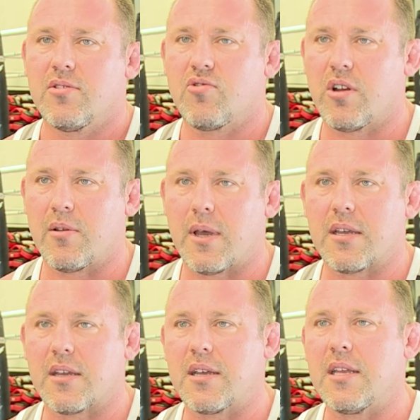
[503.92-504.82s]
trying to
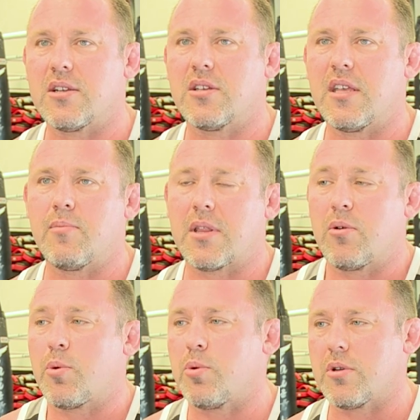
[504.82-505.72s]
make a connection there, but they
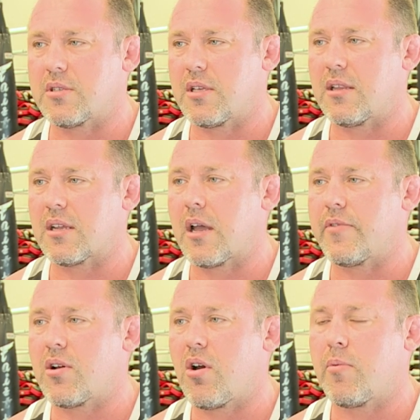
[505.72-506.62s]
all thought I was an
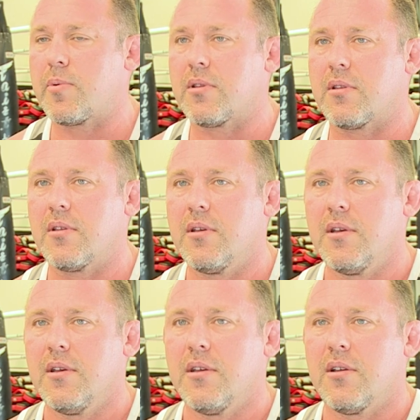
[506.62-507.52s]
undercover cop, and
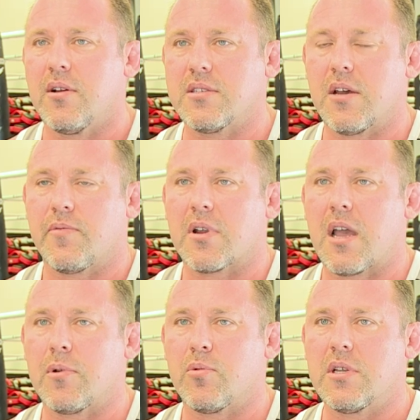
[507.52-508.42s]
I was out for a
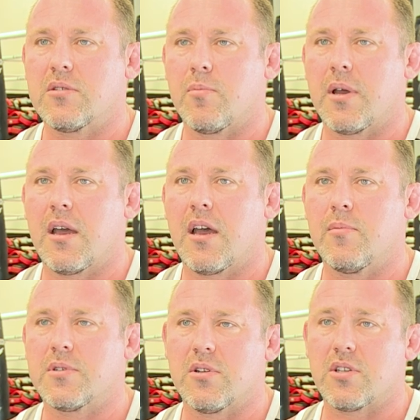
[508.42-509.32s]
couple of weeks with my
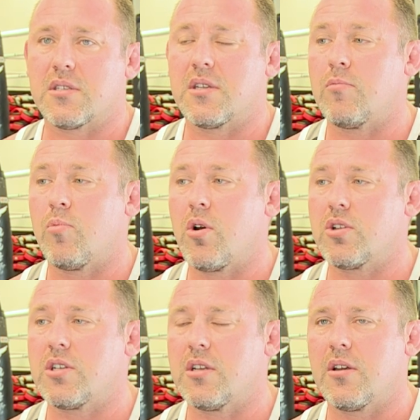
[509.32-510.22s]
arms, and I just sit and
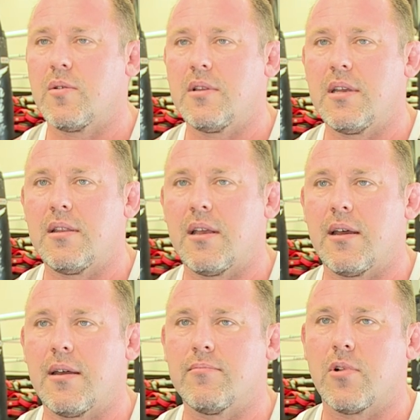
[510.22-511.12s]
watch, you know, and then
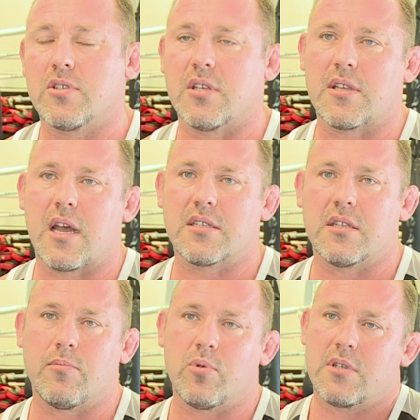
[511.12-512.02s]
I was just
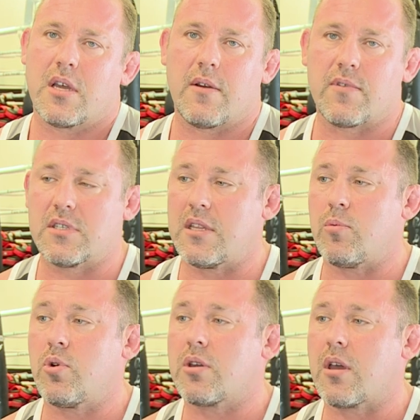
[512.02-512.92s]
asking the boys, hey, if there's any
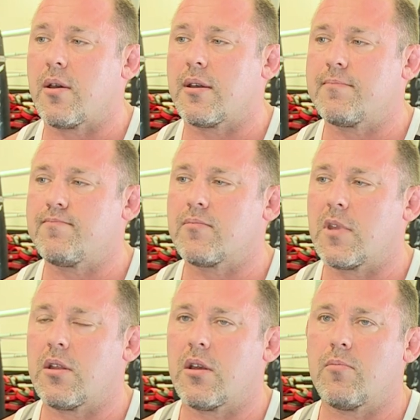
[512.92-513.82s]
work going,
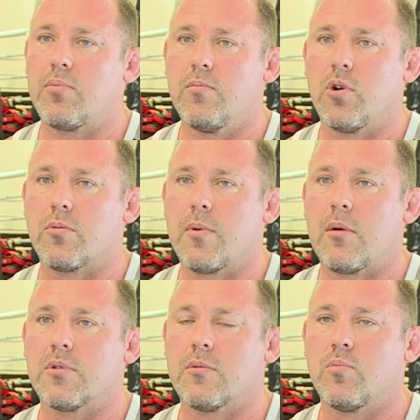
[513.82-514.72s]
you know, hook me
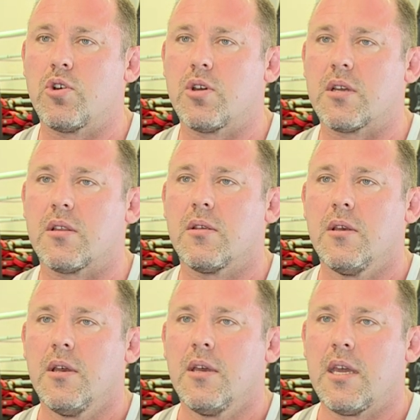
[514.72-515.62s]
up with some work. And
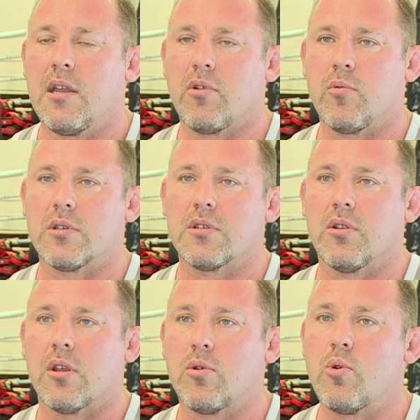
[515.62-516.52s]
Henry was
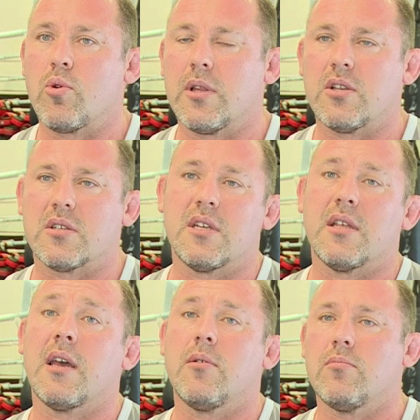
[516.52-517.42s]
on the door, and he just said,
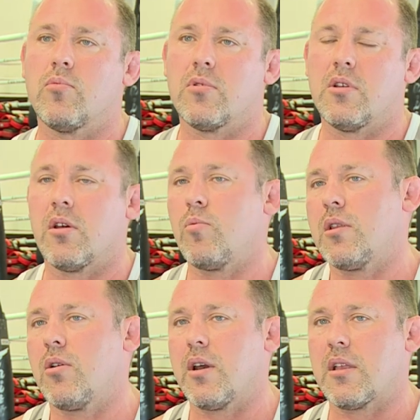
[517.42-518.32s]
hey, you know,
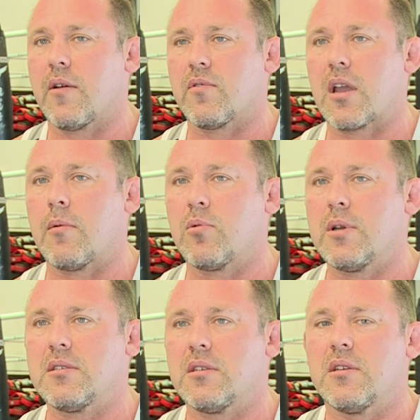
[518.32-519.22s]
one night after a couple of
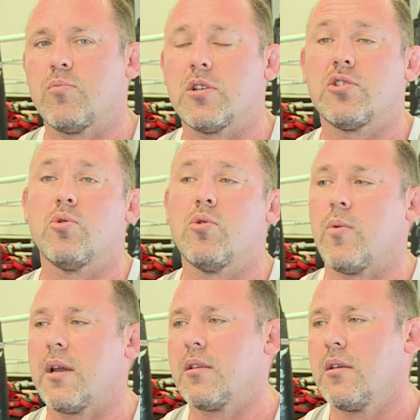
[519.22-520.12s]
weeks, he said, we're short
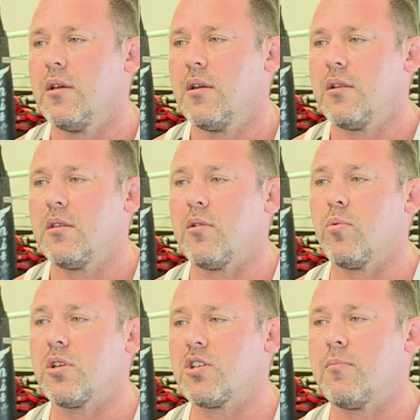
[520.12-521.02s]
one, do you
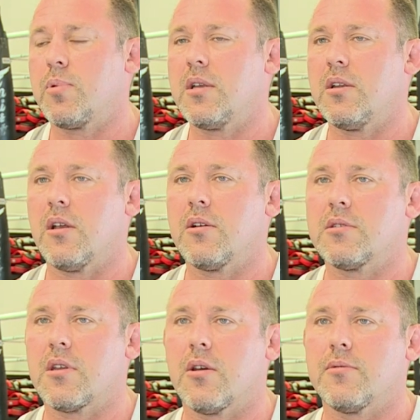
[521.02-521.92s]
want to jump in, you know?
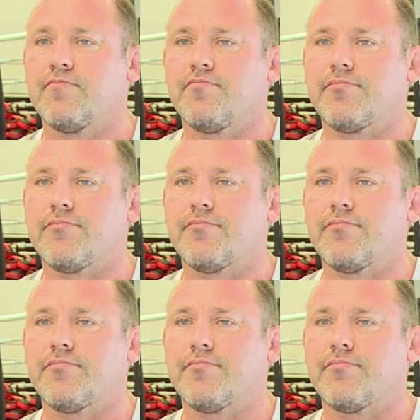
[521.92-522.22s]
So